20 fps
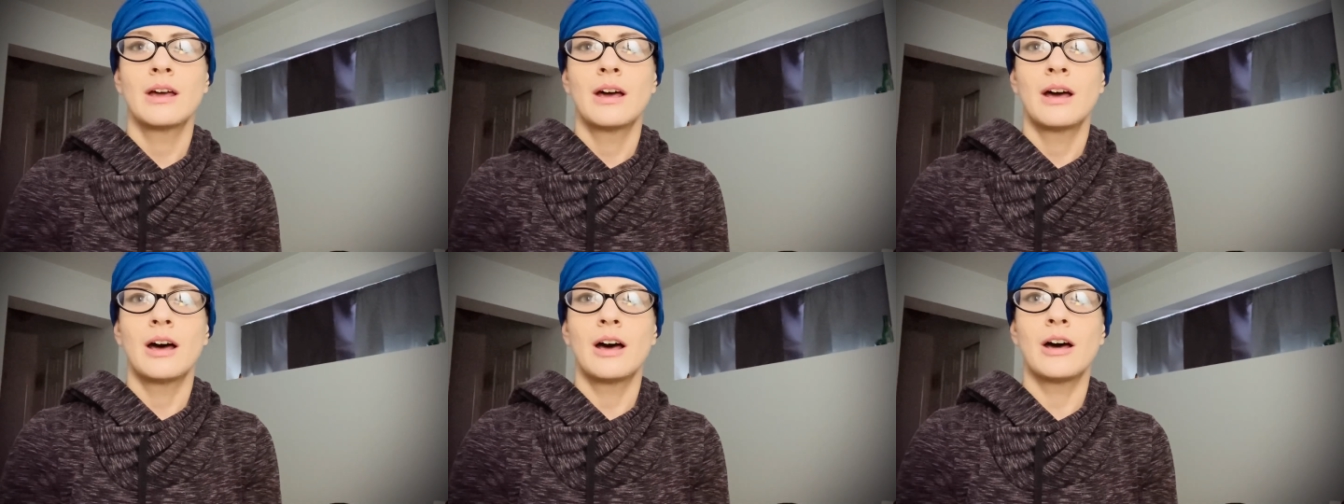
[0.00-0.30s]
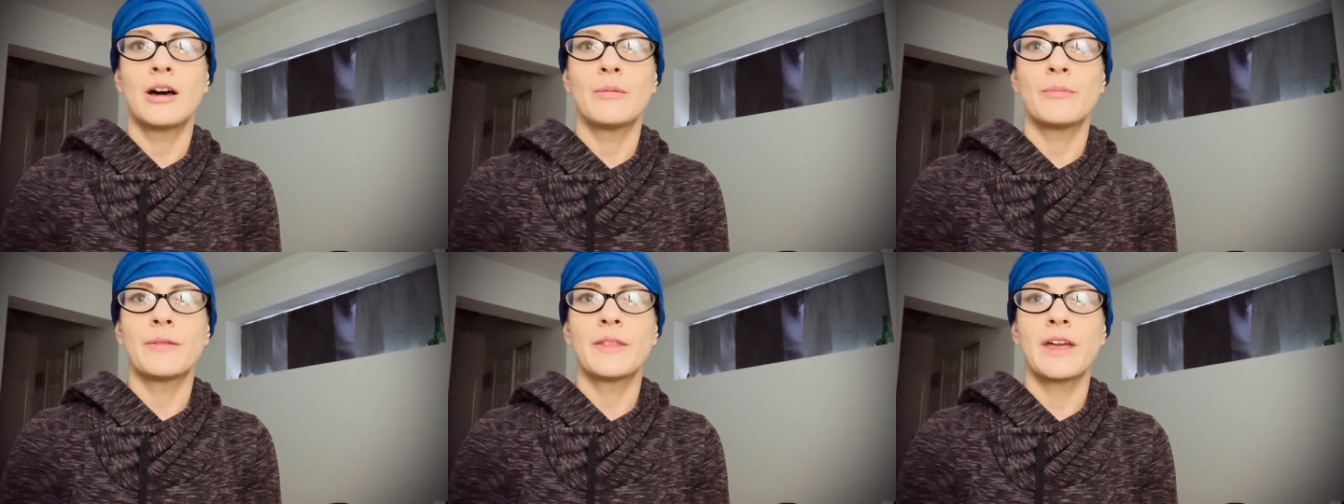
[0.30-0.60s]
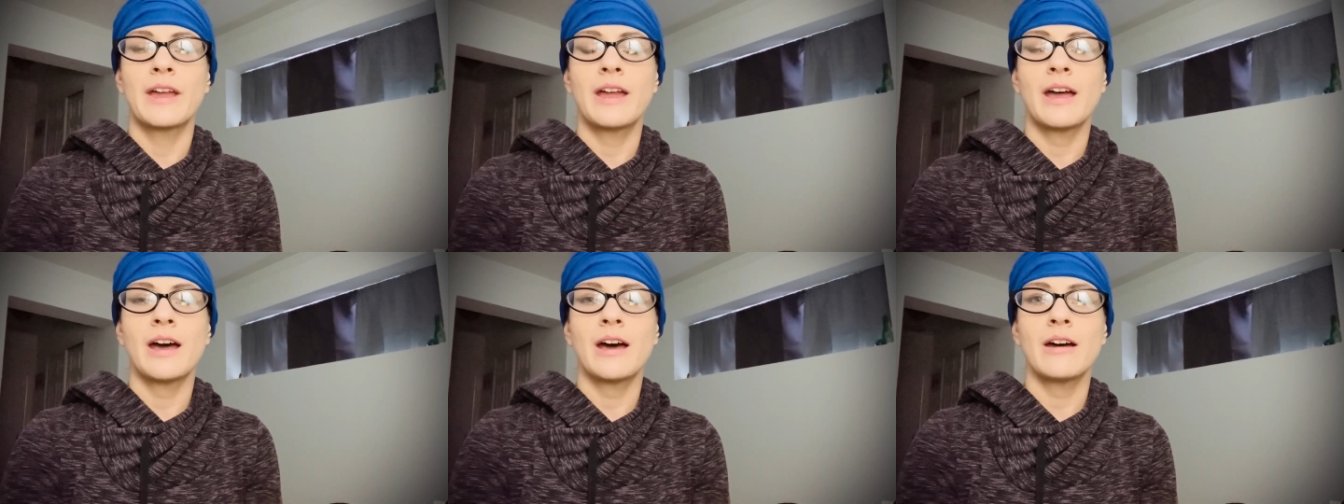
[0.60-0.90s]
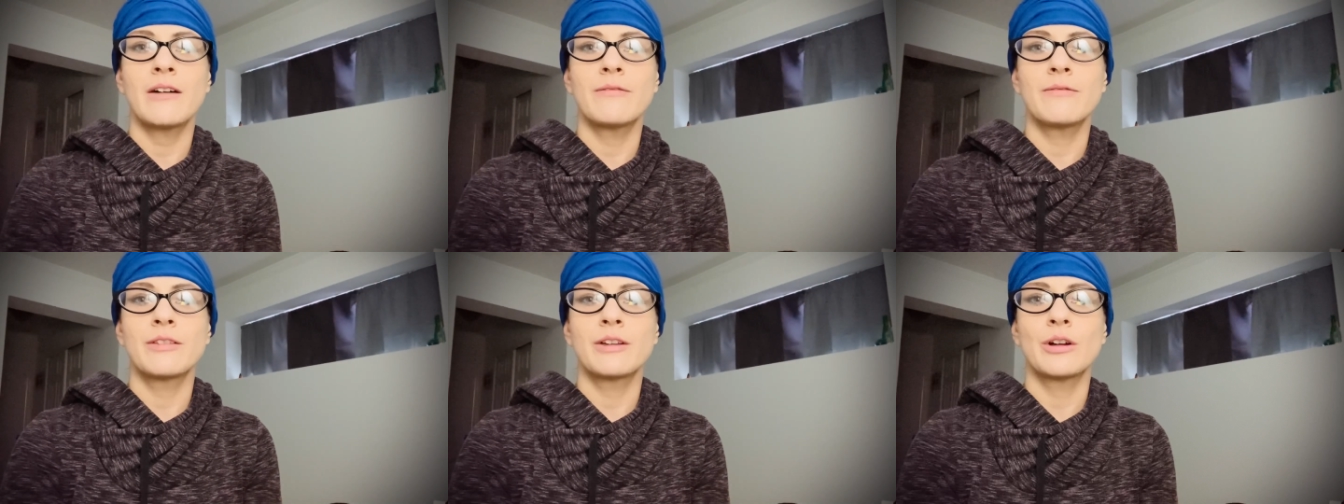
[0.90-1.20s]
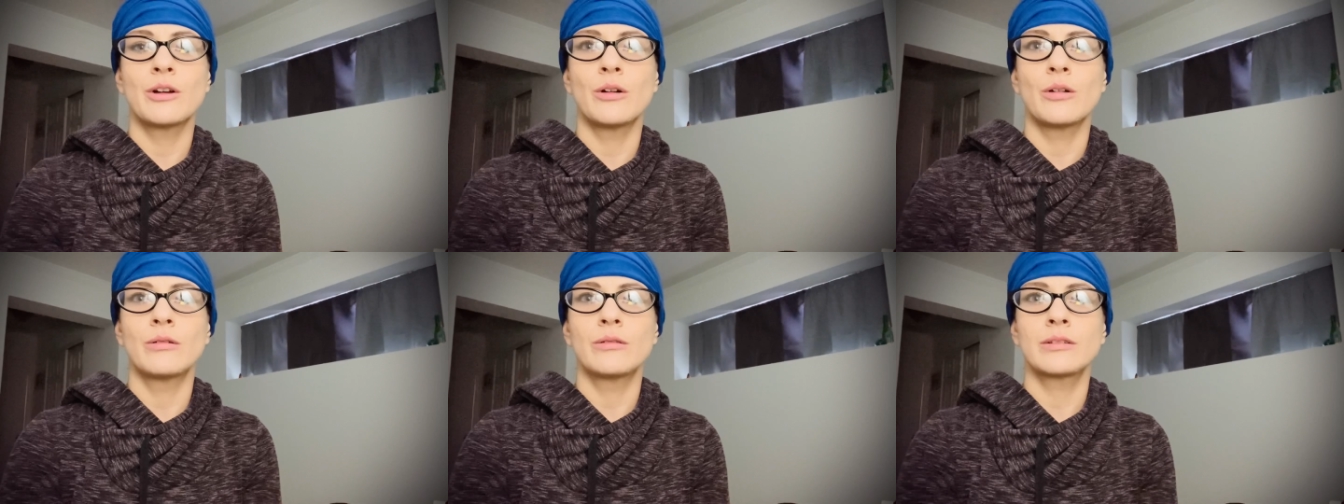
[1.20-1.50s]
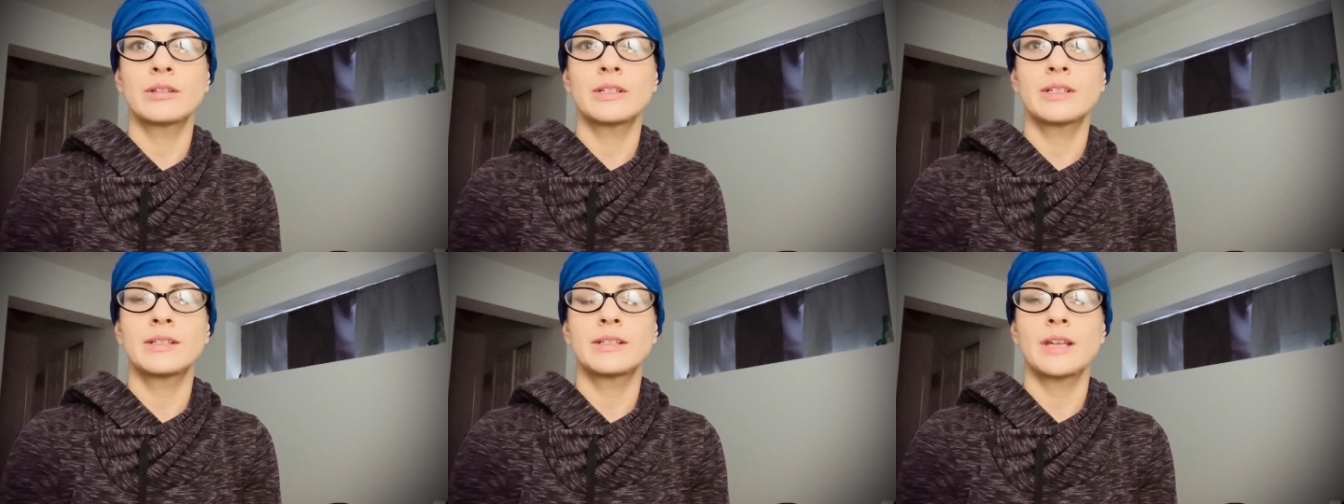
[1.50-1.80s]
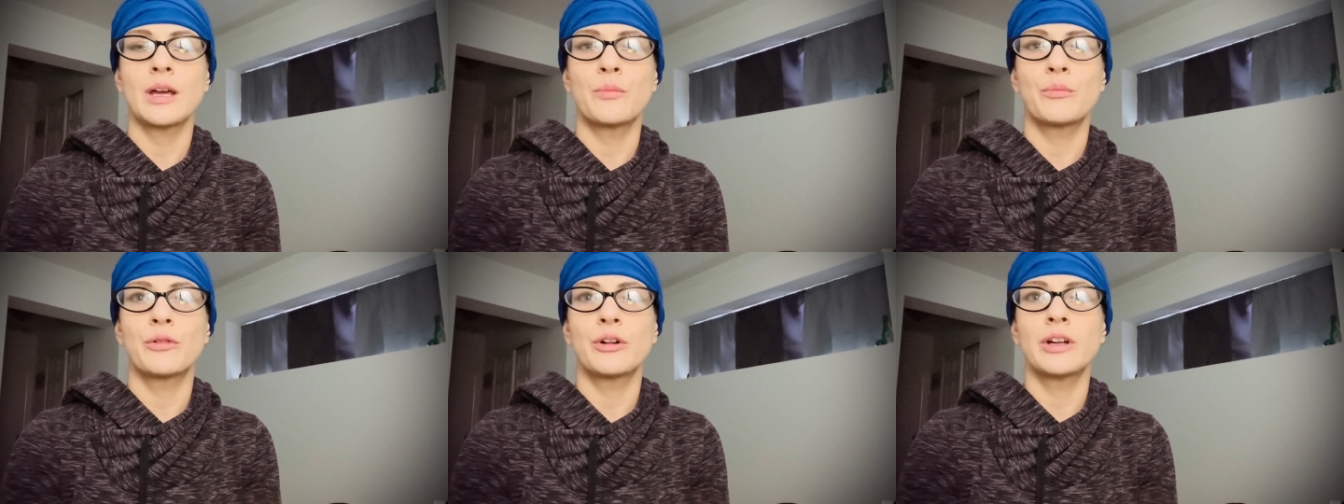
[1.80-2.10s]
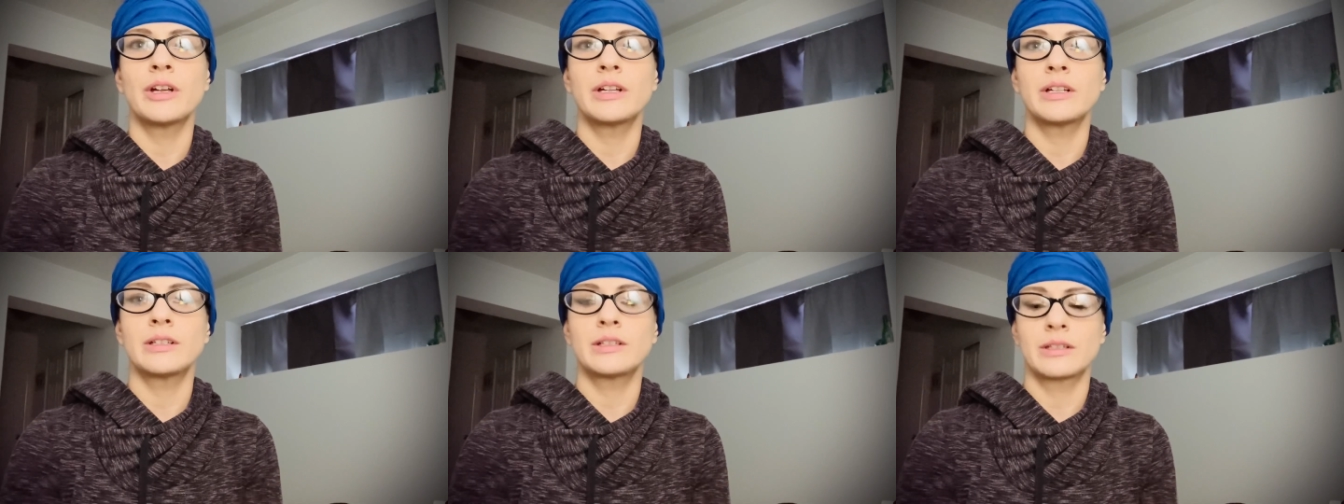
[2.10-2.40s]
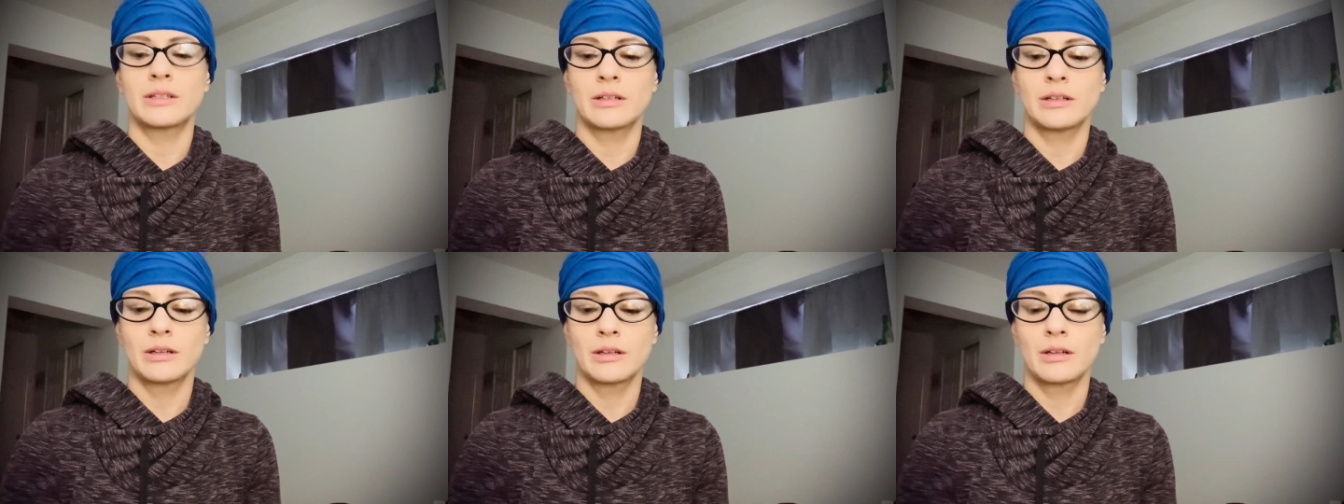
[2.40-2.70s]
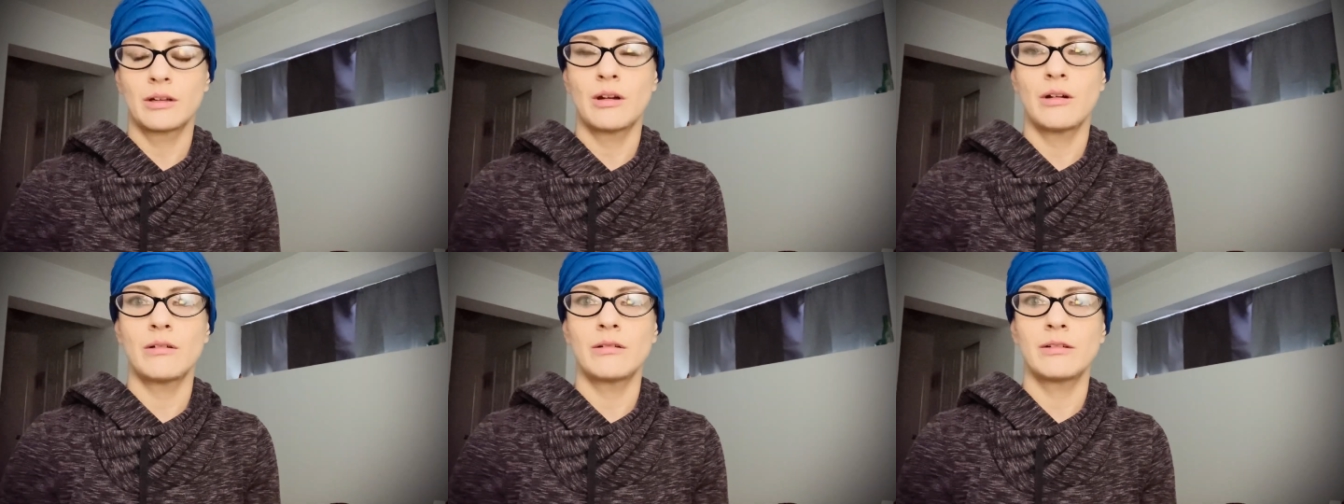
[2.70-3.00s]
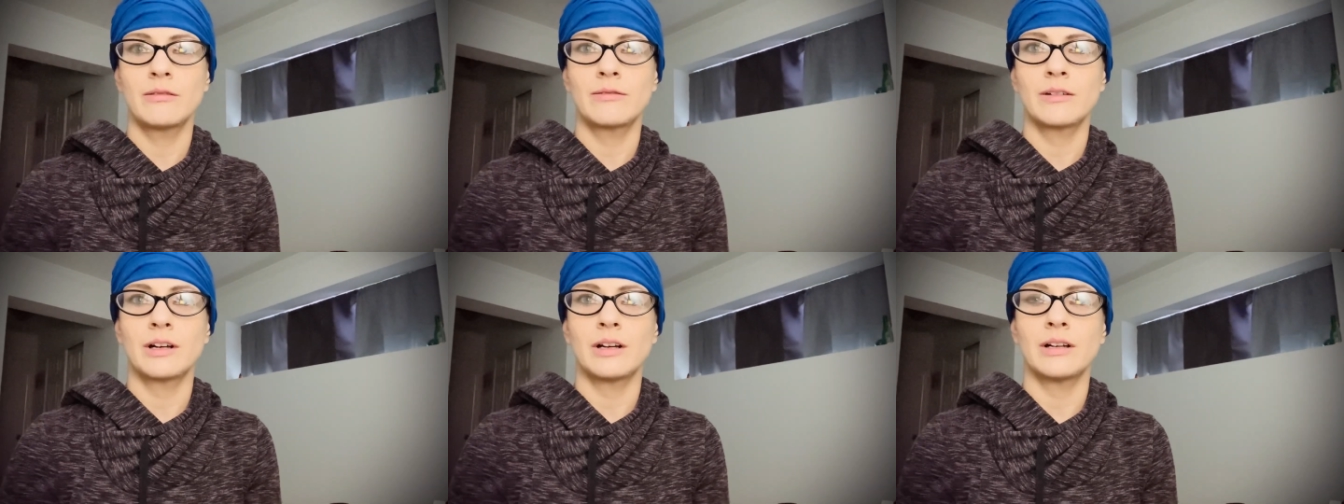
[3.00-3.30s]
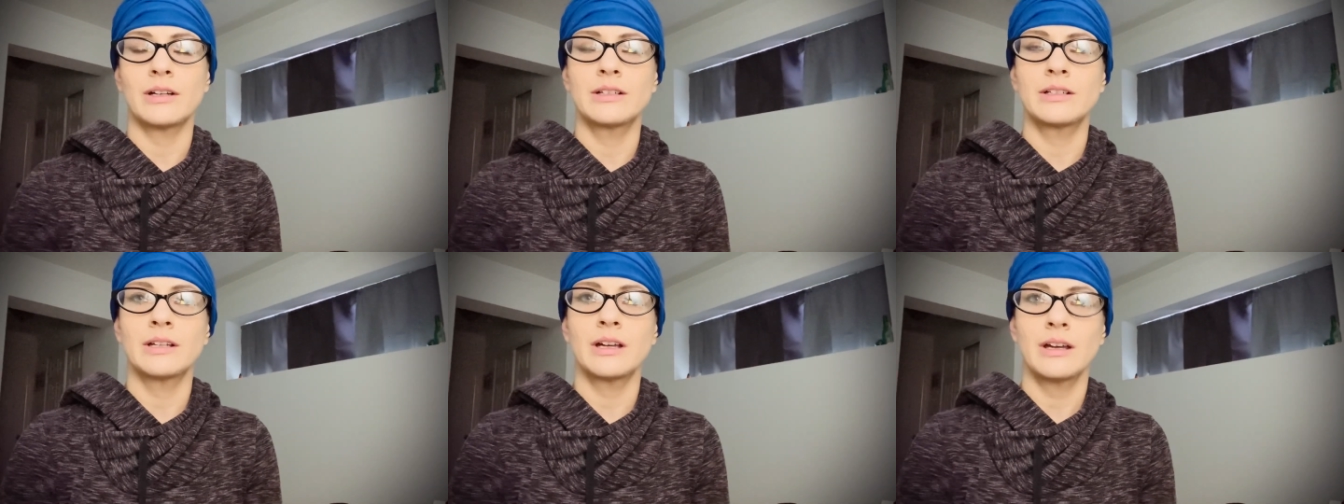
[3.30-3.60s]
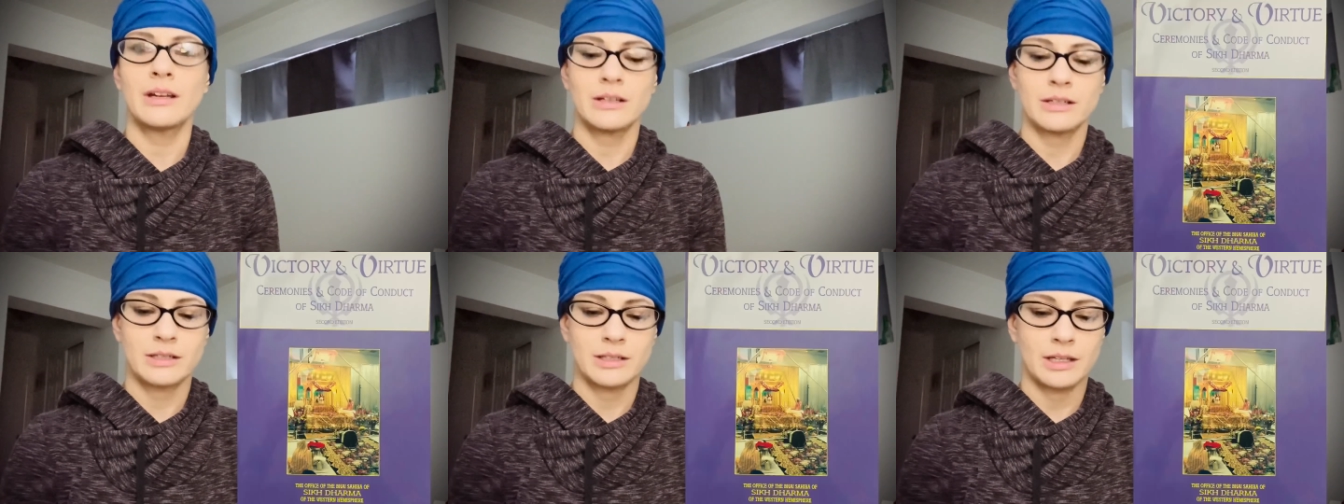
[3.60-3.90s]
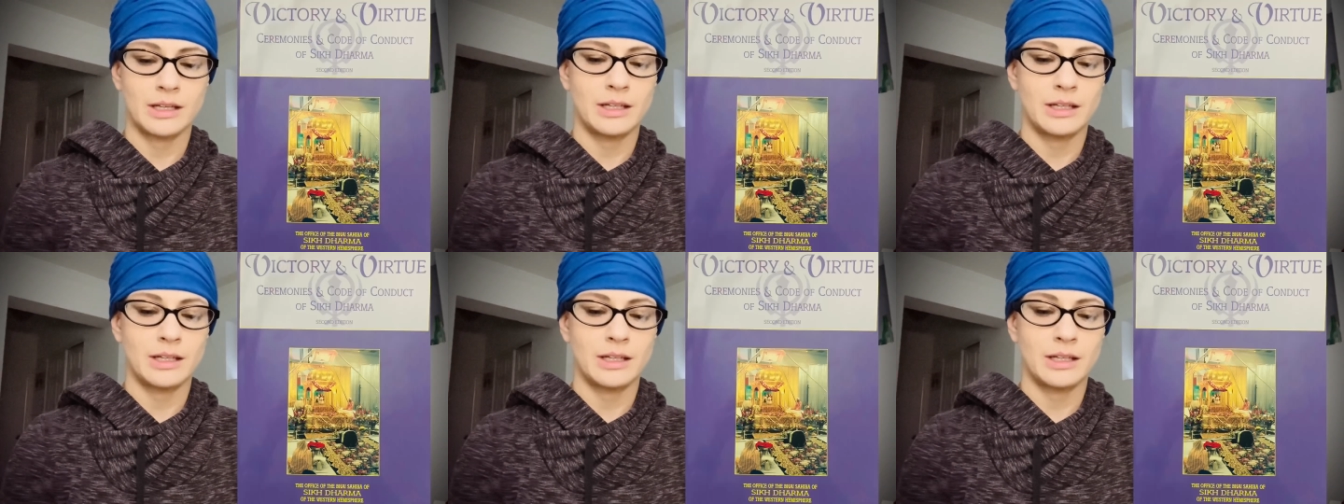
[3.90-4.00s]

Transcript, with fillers: Um, they have their own separate code of conduct.